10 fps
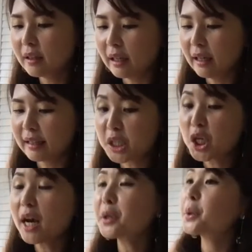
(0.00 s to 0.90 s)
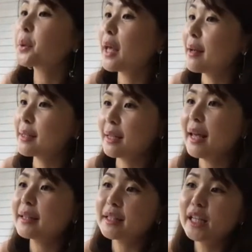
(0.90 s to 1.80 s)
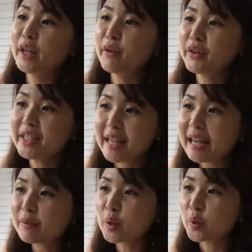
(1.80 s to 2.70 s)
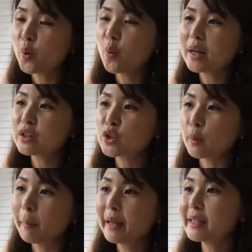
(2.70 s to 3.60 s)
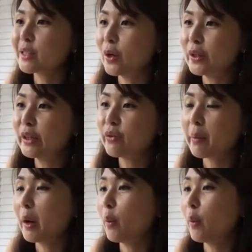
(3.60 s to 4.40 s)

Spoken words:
Najiha, you can select the delivery date, you know, once you place the order from our